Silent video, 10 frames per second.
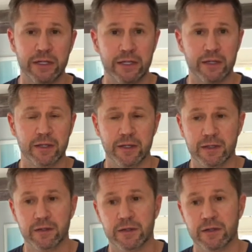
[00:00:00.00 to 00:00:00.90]
at
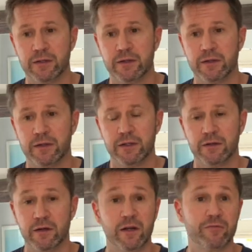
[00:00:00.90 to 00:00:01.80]

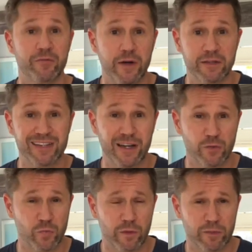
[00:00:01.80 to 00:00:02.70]
a friend's
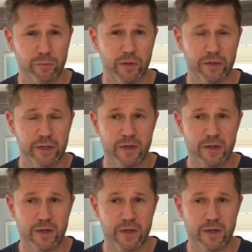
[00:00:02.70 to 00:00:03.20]
housewarming party.